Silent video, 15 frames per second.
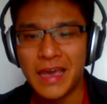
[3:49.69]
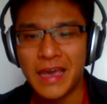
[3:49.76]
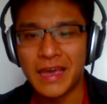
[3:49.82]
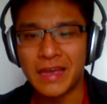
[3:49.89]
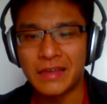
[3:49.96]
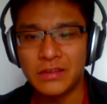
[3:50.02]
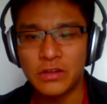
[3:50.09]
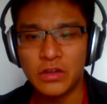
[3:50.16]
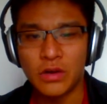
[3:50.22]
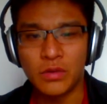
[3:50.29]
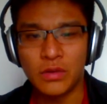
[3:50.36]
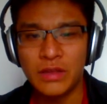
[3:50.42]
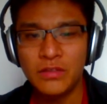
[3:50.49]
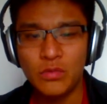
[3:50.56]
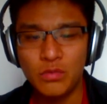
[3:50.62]
And,
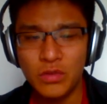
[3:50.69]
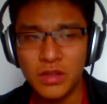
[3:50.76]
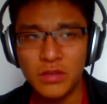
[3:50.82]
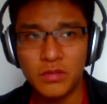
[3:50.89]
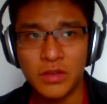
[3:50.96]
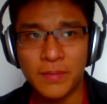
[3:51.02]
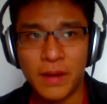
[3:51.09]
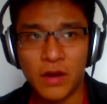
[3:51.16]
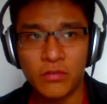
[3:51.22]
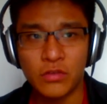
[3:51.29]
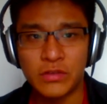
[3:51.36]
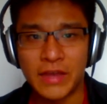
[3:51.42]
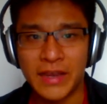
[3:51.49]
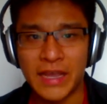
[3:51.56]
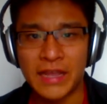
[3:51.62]
it's a really, really
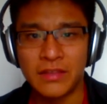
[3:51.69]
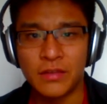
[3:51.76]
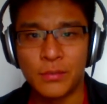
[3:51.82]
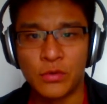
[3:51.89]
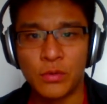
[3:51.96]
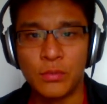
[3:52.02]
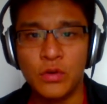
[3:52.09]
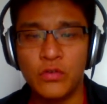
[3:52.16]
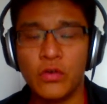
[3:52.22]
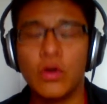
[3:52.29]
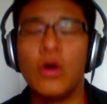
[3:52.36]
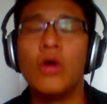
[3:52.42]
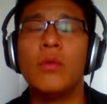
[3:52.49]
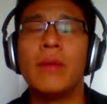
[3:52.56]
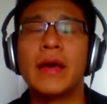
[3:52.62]
powerful deck. And the
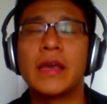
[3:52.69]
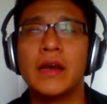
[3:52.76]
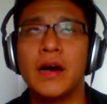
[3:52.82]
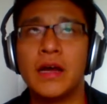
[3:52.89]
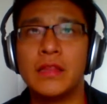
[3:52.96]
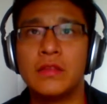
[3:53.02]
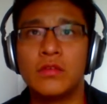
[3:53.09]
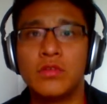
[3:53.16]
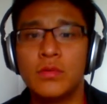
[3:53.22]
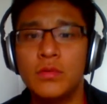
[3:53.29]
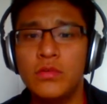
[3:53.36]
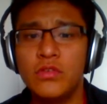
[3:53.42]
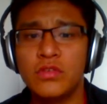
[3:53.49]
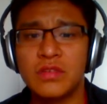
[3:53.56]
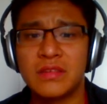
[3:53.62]
removal, oh my god, the
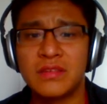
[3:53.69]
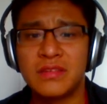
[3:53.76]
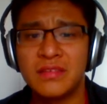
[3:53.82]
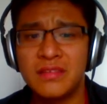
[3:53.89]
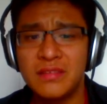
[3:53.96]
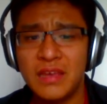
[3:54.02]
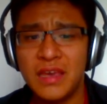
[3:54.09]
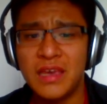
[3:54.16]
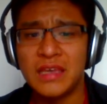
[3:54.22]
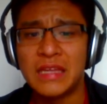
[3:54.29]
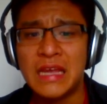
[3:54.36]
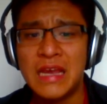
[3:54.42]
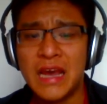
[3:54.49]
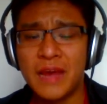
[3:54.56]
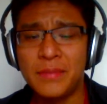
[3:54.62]
removal is insane.